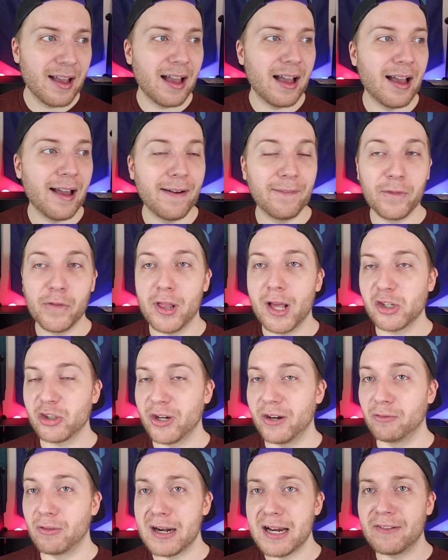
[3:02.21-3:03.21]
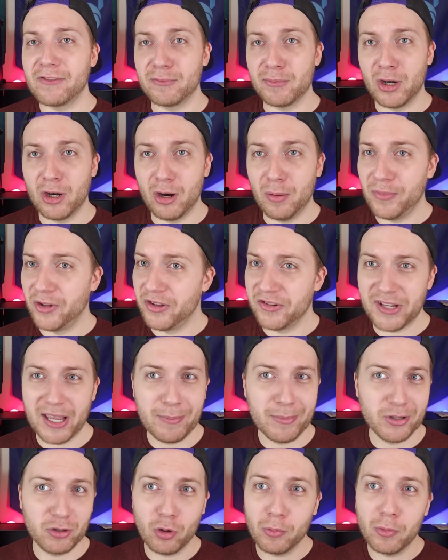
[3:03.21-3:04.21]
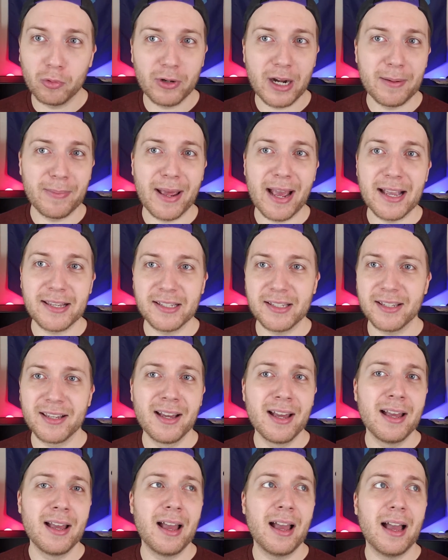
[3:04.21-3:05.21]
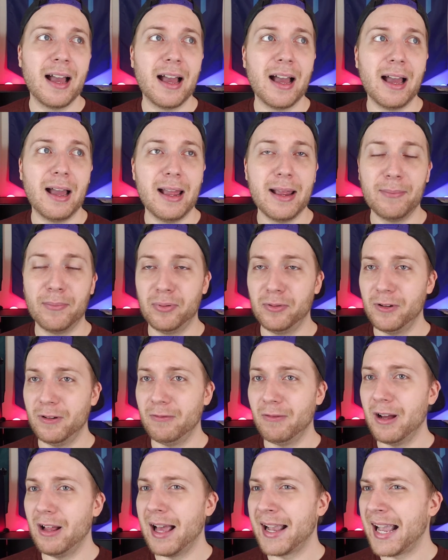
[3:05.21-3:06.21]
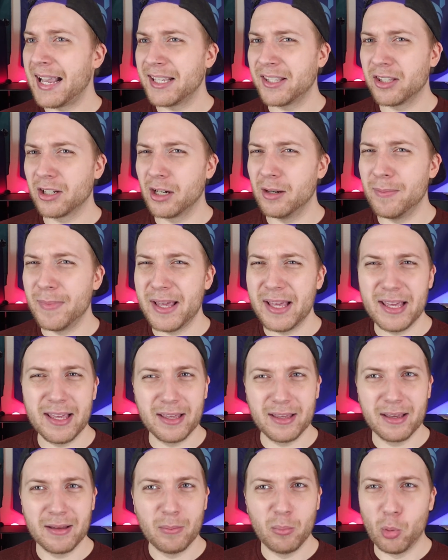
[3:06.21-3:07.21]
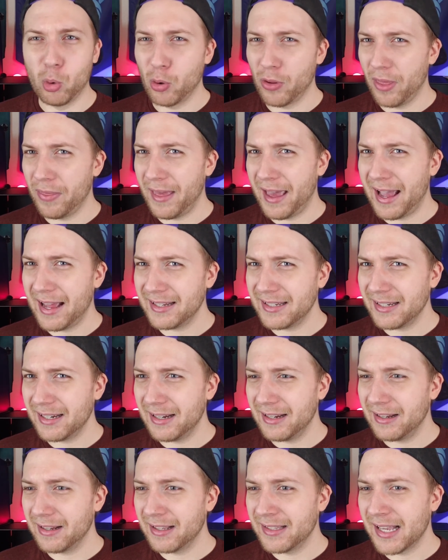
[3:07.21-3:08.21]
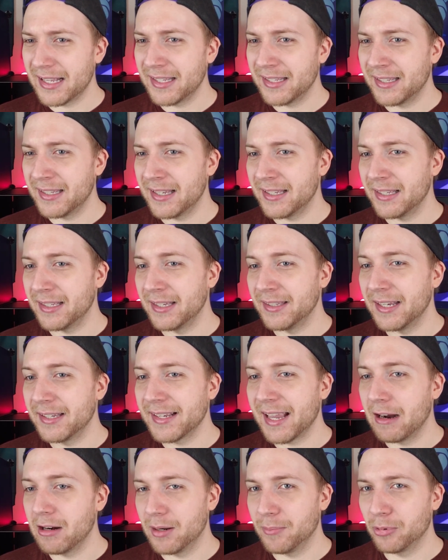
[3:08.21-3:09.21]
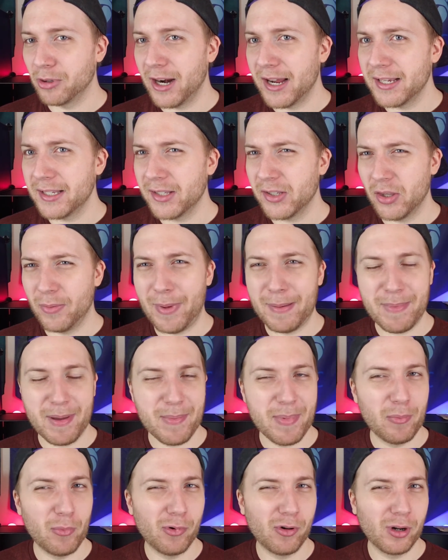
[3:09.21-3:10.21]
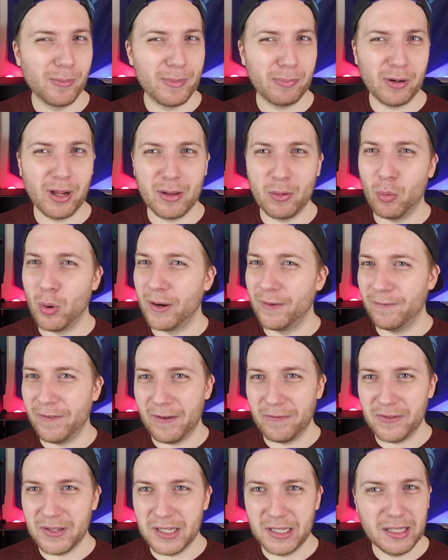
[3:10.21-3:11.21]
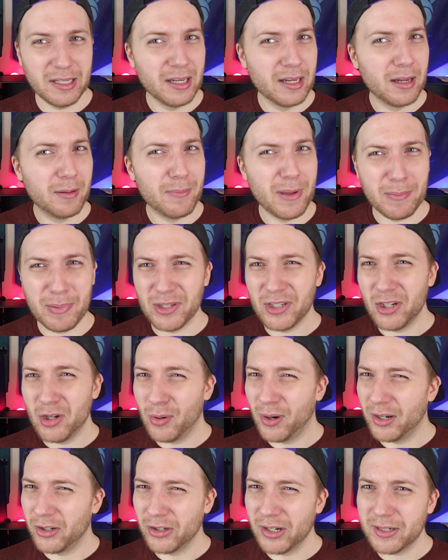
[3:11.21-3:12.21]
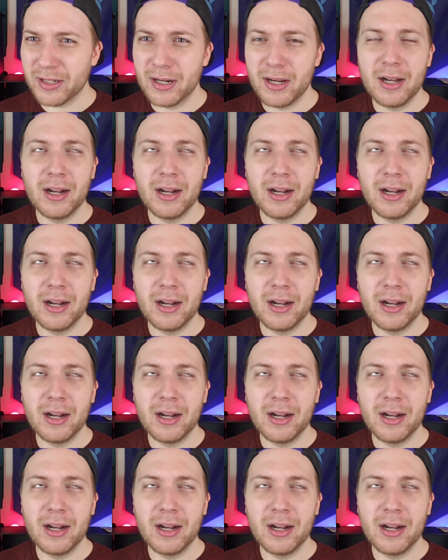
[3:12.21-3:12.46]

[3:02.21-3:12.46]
For the luxury of raiding from home. They're the same as normal raid passes. Well, I guess they're going to be more than that, because that says it's a discounted price, so it might be a bit more, probably 150, maybe 200.